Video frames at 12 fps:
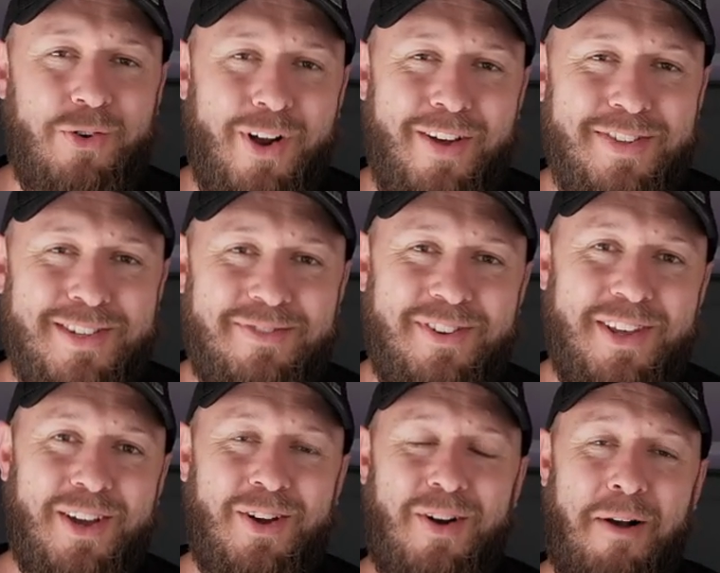throughout this
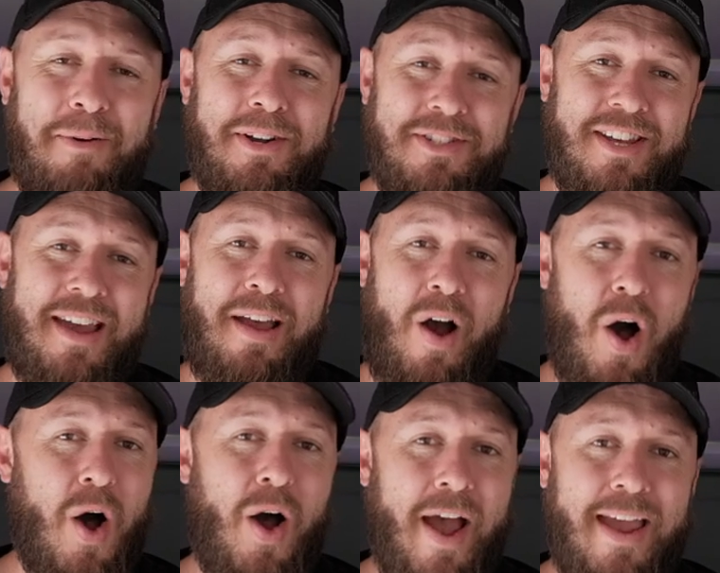video, I'm going to say
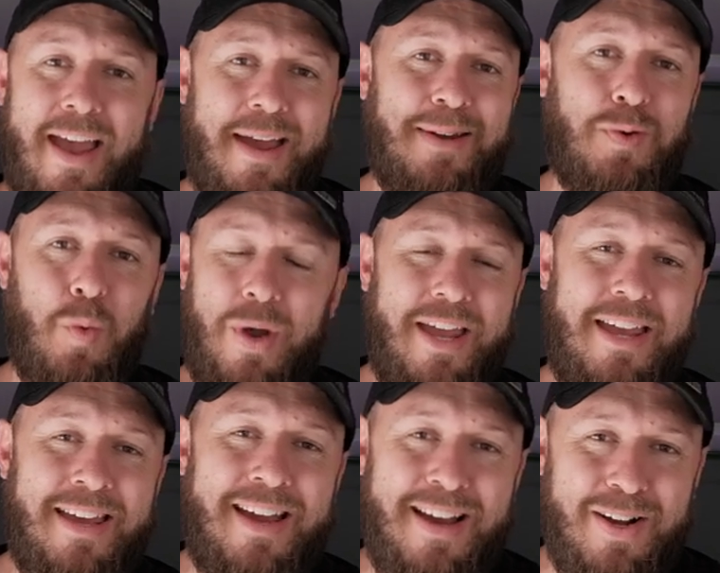I and
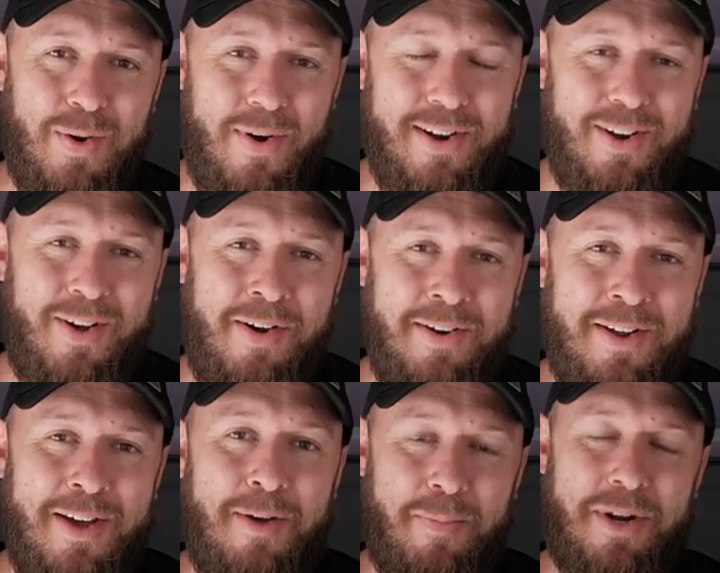we quite a lot,
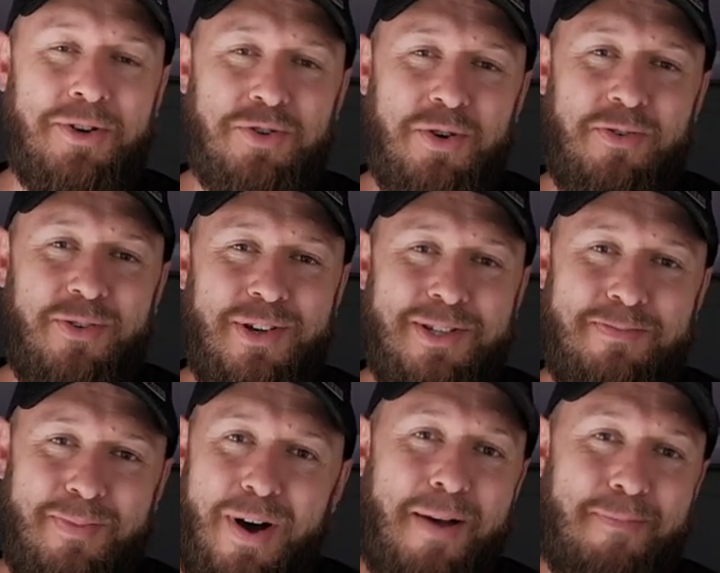but in truth
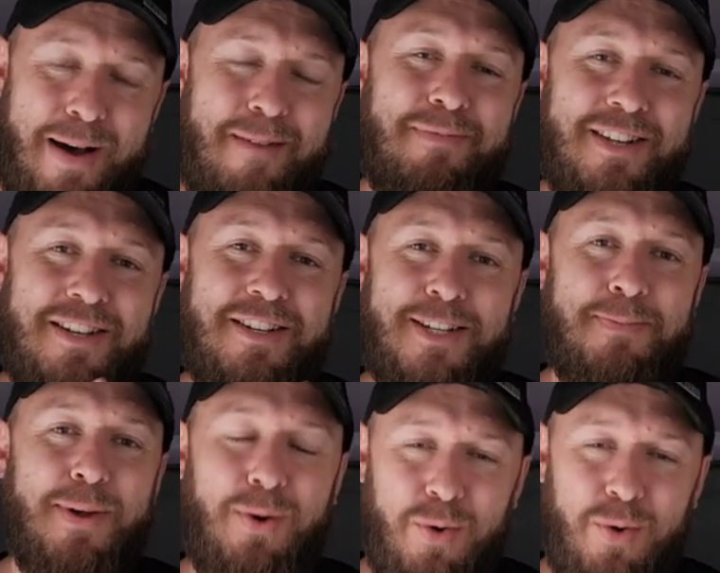is, my mum did just about